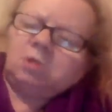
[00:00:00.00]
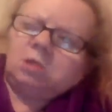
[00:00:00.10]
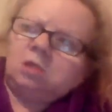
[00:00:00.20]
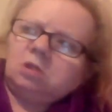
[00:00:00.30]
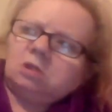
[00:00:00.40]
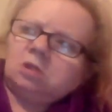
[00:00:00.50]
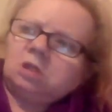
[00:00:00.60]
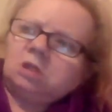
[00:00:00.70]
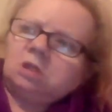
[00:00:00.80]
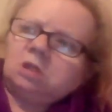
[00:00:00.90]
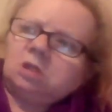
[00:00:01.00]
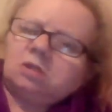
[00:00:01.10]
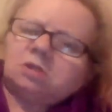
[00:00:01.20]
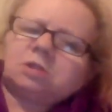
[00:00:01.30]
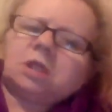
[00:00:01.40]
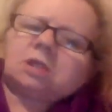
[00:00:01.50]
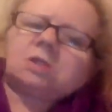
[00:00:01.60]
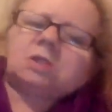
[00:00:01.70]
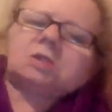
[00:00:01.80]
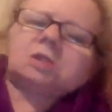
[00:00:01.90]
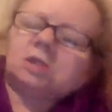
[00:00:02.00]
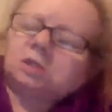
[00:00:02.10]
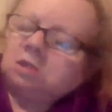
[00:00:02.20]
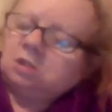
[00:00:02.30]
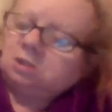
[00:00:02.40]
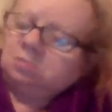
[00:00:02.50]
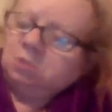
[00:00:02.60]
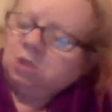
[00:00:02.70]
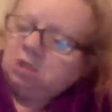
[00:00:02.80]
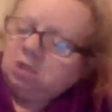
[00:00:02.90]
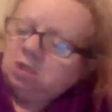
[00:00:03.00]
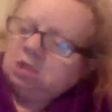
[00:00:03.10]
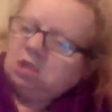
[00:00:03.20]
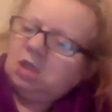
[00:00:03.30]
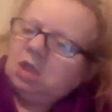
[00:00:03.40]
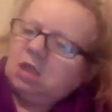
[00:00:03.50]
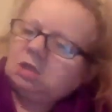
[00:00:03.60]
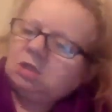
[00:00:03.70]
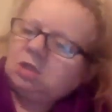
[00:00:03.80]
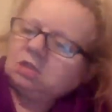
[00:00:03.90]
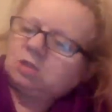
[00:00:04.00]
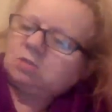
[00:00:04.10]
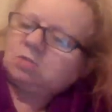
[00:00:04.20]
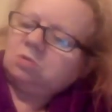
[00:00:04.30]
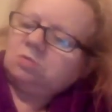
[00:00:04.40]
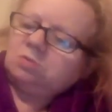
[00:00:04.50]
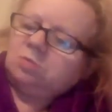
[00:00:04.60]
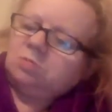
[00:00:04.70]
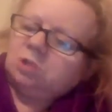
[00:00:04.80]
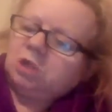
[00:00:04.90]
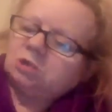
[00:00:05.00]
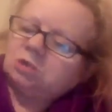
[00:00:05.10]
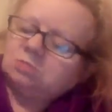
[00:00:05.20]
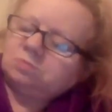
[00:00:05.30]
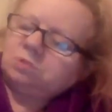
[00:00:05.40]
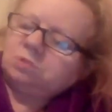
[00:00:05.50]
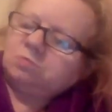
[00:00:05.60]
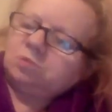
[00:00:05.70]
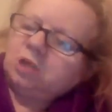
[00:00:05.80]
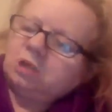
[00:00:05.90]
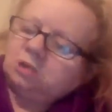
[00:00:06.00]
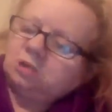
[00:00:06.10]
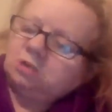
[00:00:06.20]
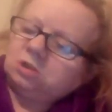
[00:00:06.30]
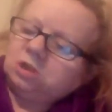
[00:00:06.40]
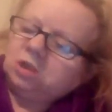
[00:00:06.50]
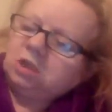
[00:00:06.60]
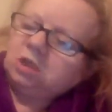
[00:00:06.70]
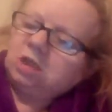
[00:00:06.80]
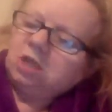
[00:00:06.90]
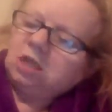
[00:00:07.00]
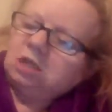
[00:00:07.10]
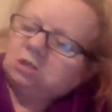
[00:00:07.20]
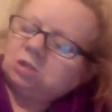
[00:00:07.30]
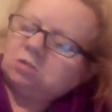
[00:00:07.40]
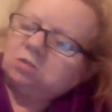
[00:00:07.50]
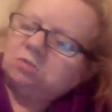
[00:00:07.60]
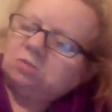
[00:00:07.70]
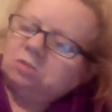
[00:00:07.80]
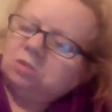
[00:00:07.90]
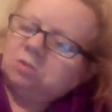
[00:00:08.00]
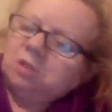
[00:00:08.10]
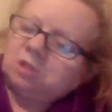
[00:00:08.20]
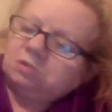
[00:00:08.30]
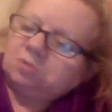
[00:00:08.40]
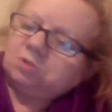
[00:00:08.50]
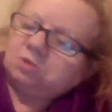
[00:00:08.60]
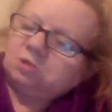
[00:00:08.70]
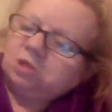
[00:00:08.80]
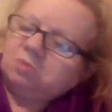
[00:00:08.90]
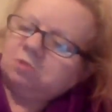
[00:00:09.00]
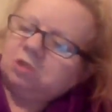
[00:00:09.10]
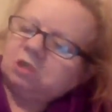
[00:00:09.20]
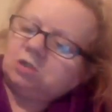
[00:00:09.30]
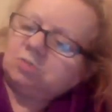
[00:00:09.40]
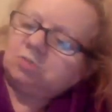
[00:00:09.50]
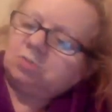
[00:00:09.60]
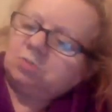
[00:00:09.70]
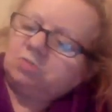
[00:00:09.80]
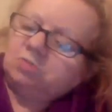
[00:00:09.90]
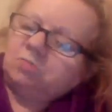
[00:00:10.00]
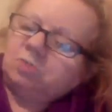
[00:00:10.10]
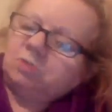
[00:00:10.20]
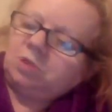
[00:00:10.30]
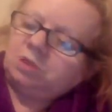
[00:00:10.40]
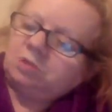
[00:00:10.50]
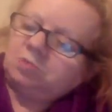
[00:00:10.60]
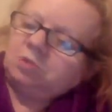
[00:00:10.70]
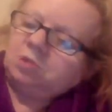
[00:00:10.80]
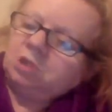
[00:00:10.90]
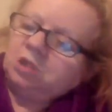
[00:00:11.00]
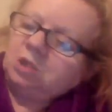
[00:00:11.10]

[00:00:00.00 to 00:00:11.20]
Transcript: using other tactics this time, and that's unlawful protection of vulnerable adults, and unlawful harassment, protection from harassment,